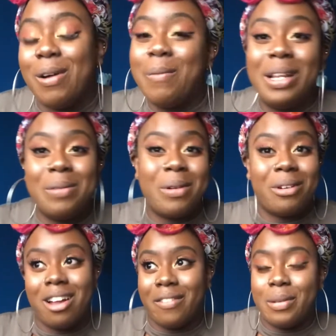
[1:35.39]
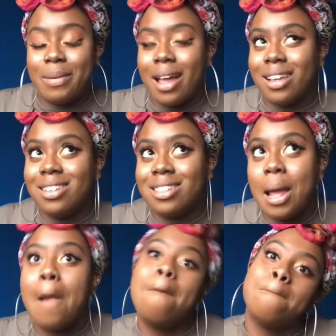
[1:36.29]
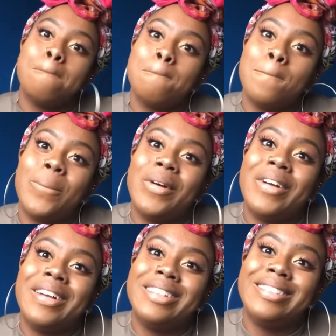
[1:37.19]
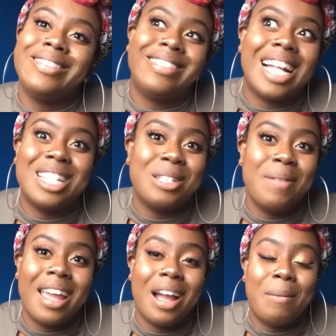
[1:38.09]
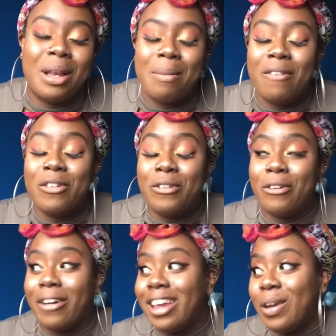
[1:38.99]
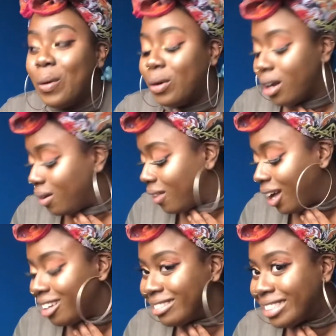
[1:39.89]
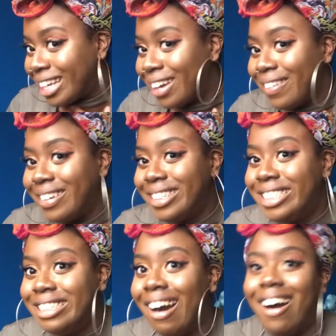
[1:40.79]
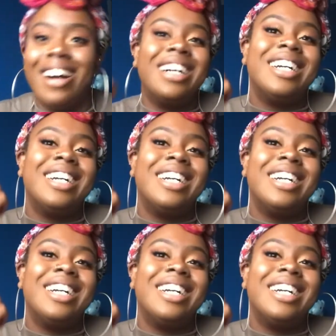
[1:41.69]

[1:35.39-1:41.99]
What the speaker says: I'm a little bit all over the place, but that's me. I'm a little bit of a freak, you all know that. So, yeah.